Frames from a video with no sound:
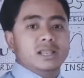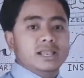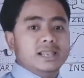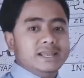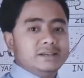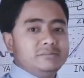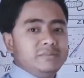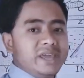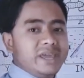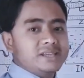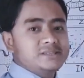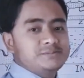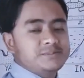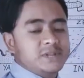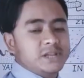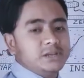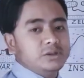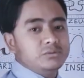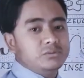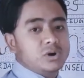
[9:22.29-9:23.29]
let me
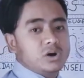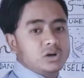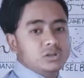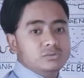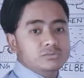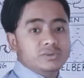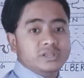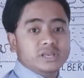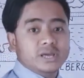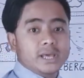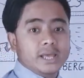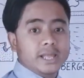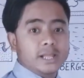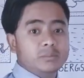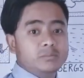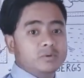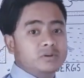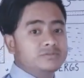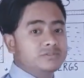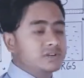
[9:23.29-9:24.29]
explain you all with the
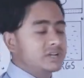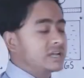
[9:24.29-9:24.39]
help of a